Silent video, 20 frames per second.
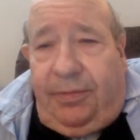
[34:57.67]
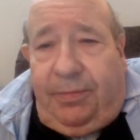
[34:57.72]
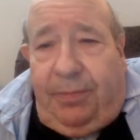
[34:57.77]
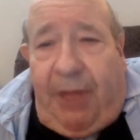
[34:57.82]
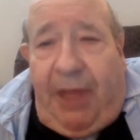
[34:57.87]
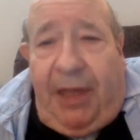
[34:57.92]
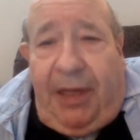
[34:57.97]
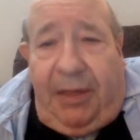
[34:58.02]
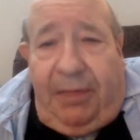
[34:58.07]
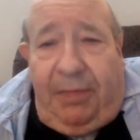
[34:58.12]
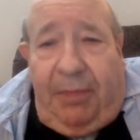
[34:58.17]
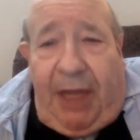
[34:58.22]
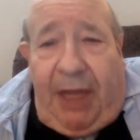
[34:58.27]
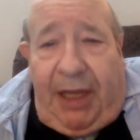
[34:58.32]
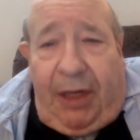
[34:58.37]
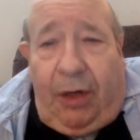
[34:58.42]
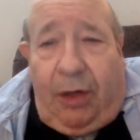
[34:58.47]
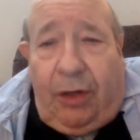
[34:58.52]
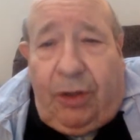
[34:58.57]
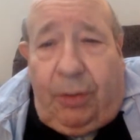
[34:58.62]

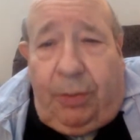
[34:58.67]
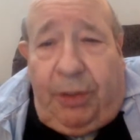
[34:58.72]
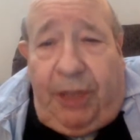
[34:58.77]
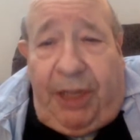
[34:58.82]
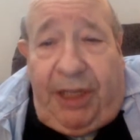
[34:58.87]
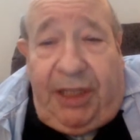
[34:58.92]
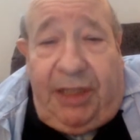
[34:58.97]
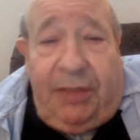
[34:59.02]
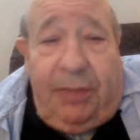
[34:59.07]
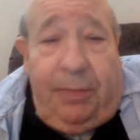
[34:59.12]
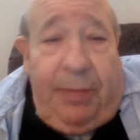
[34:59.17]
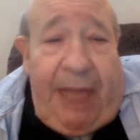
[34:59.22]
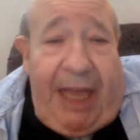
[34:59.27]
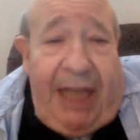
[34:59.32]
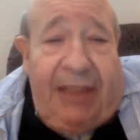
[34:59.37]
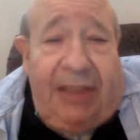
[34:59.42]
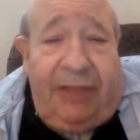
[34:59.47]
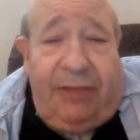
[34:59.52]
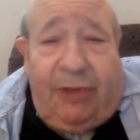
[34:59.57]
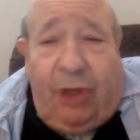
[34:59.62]
Mike had also played in some
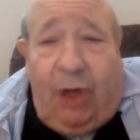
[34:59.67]
bands of